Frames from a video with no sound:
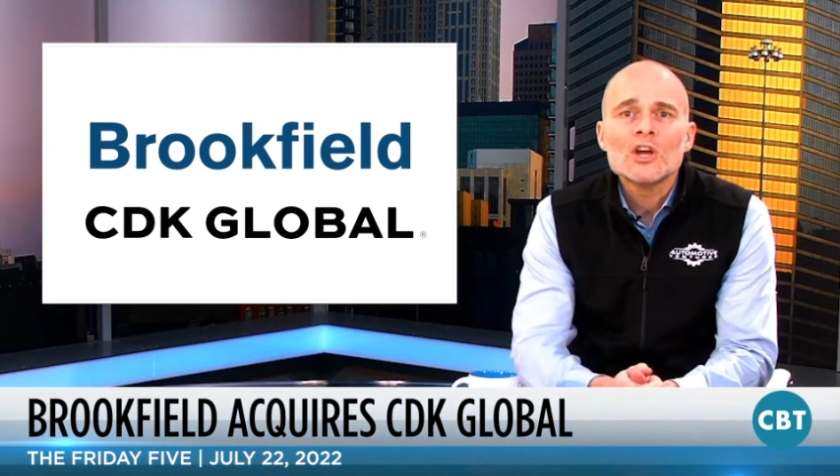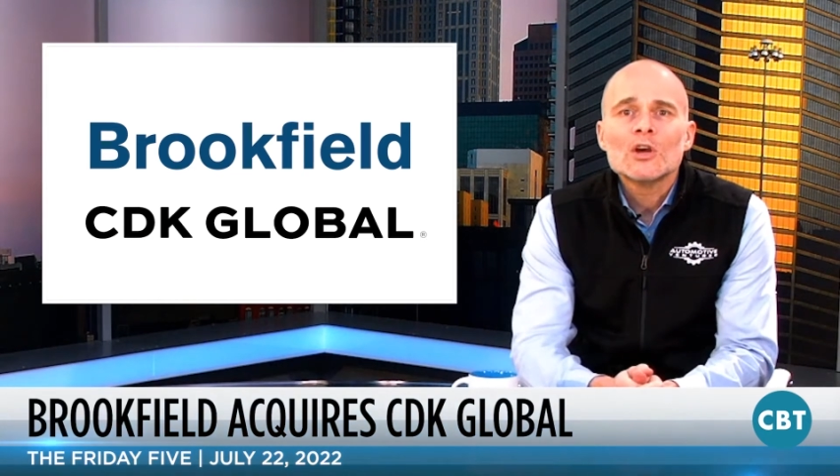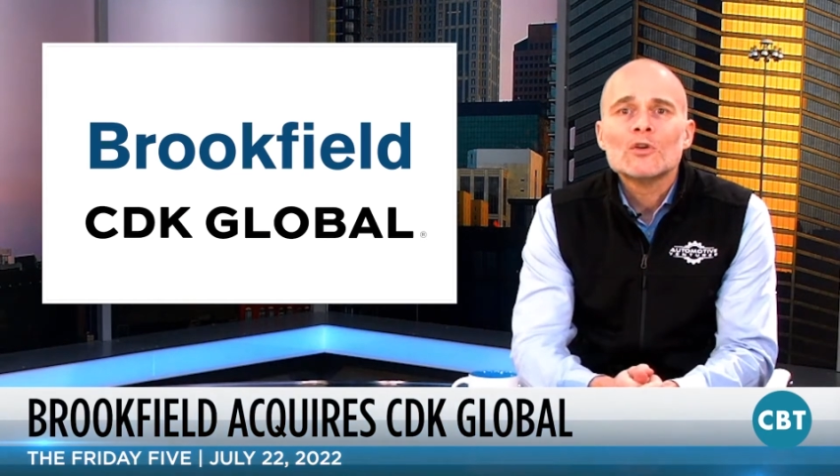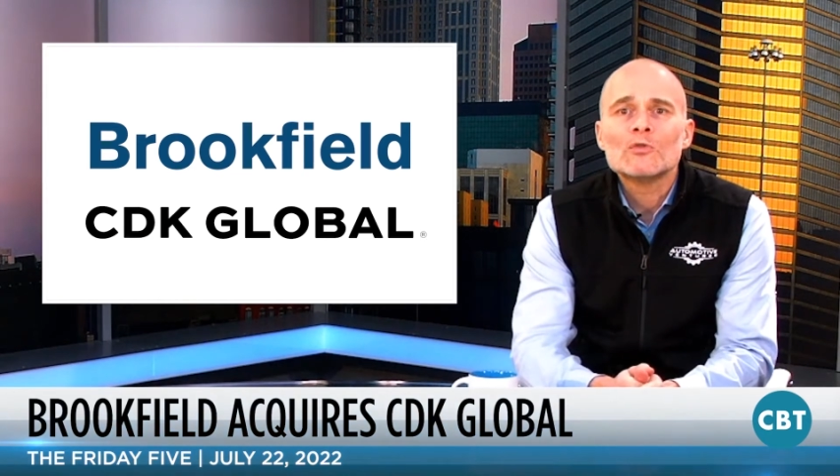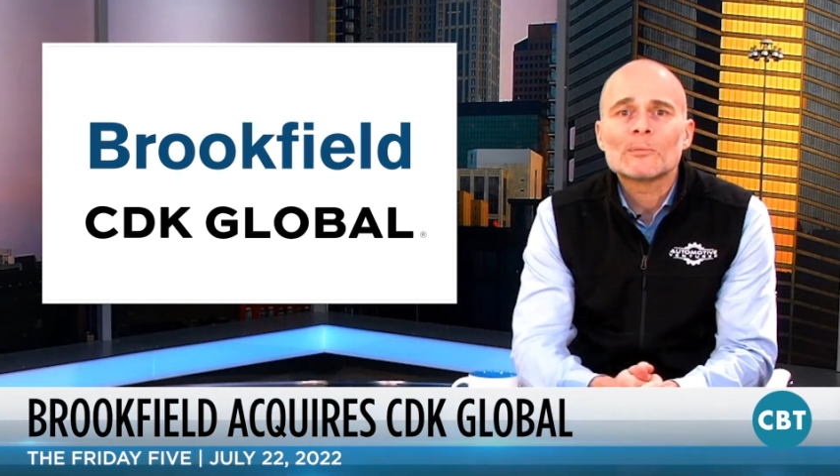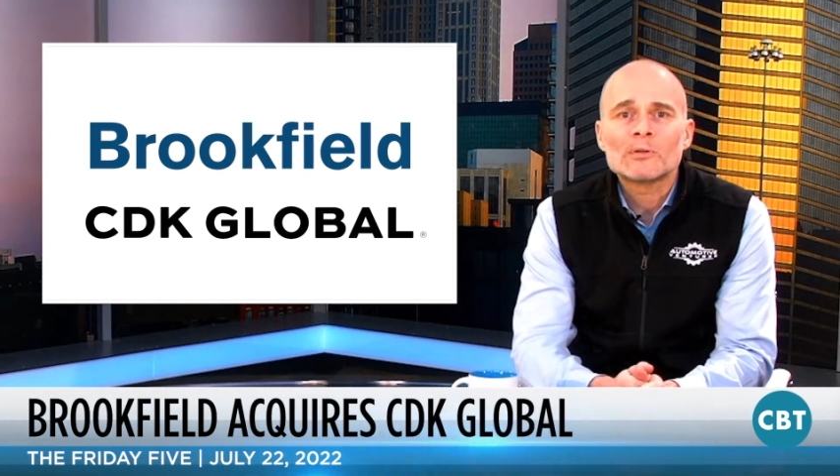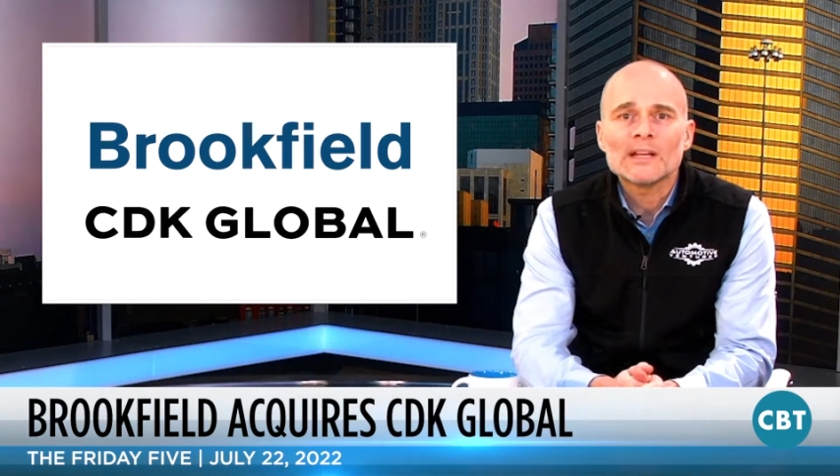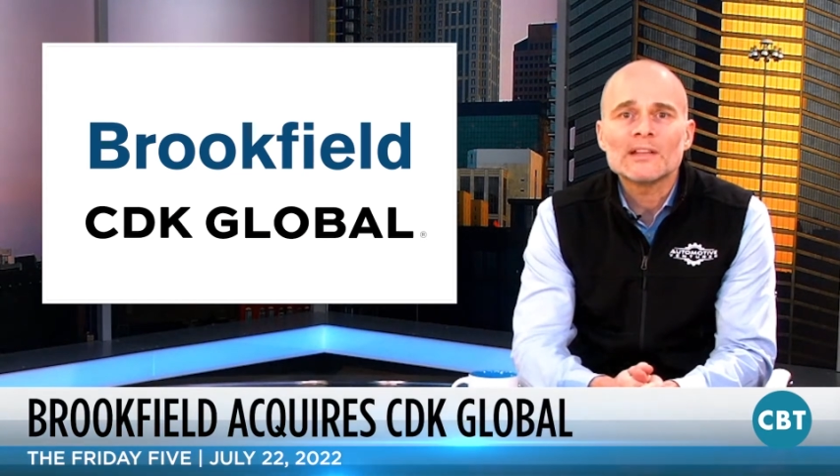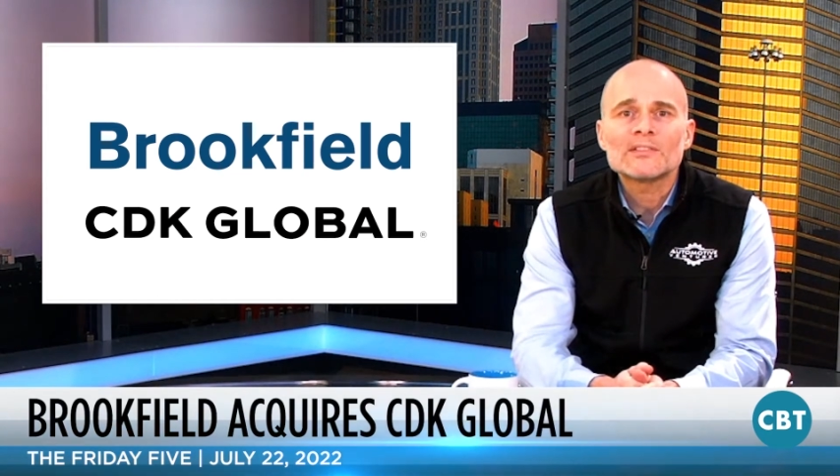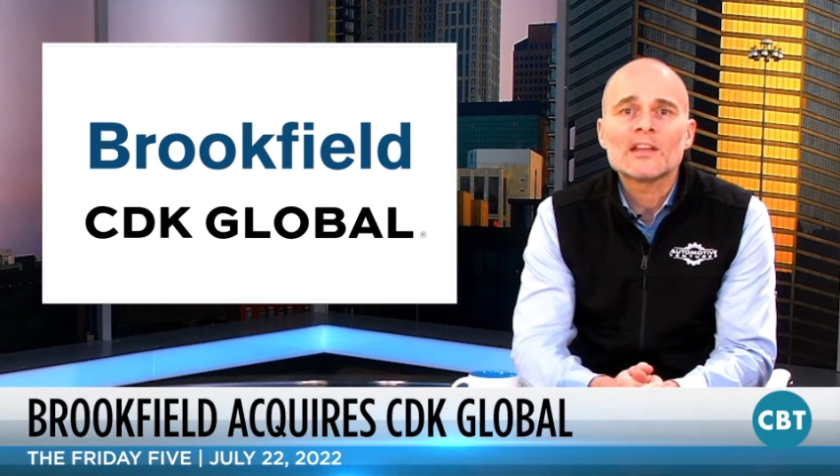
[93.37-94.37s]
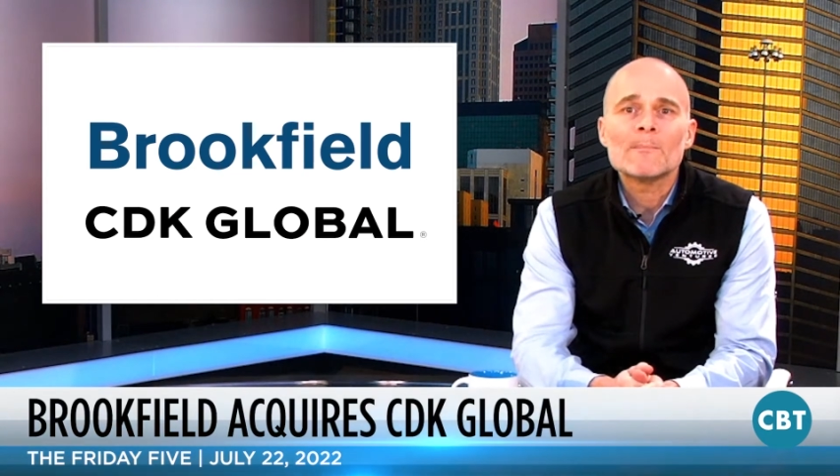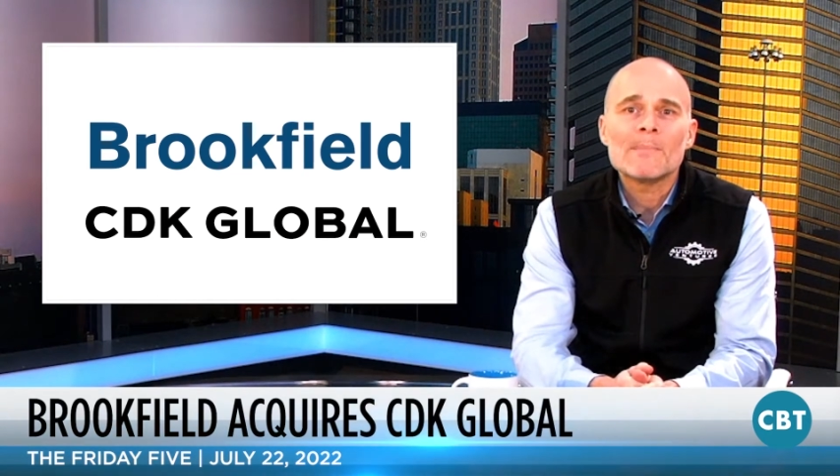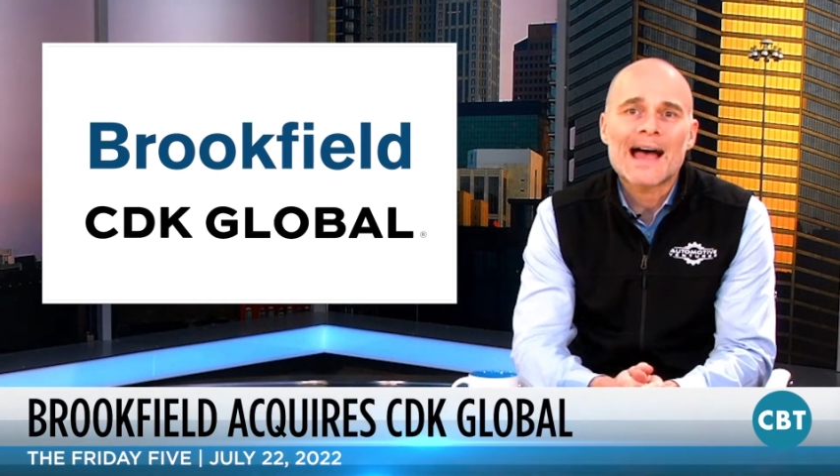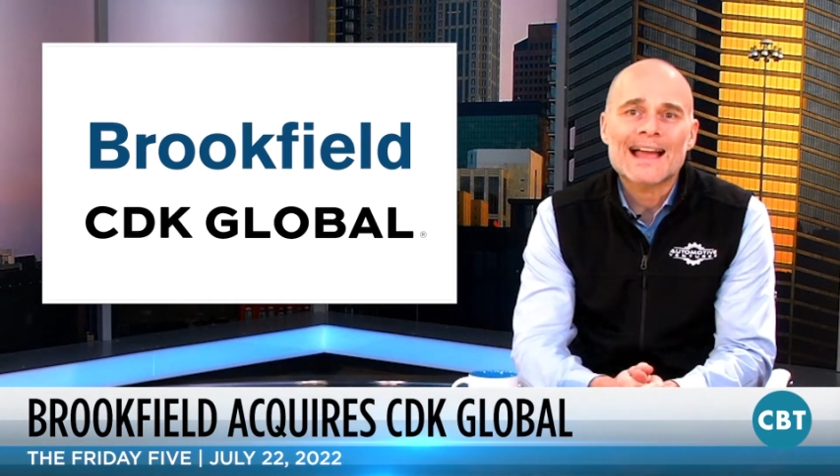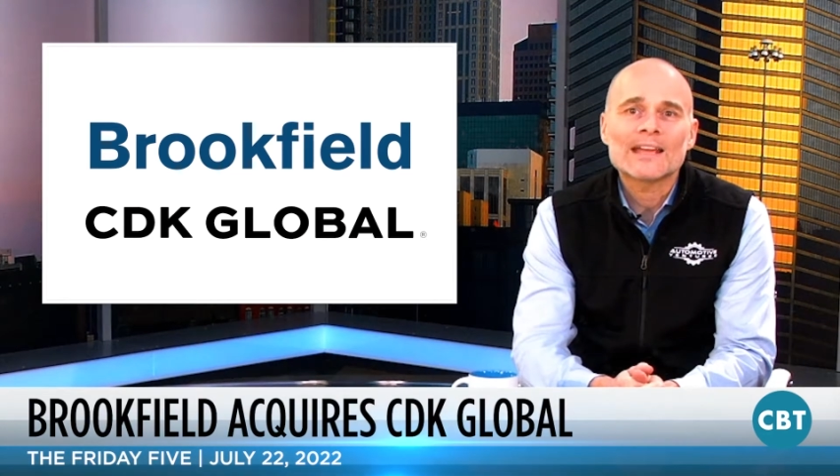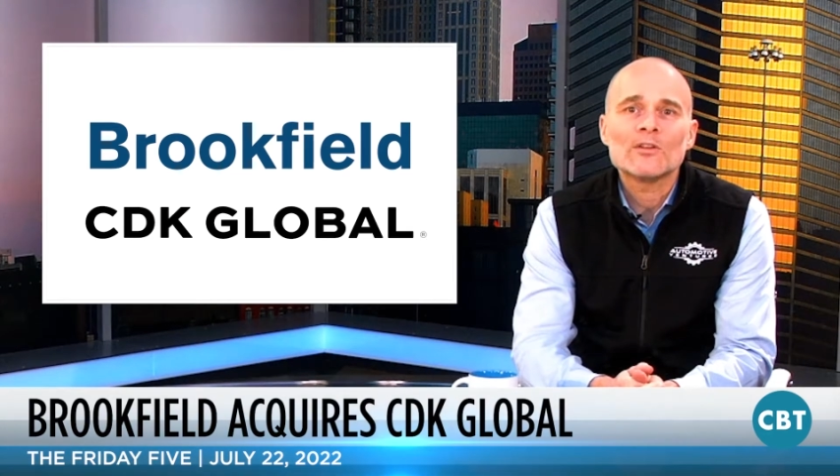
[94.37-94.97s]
who replaced him back in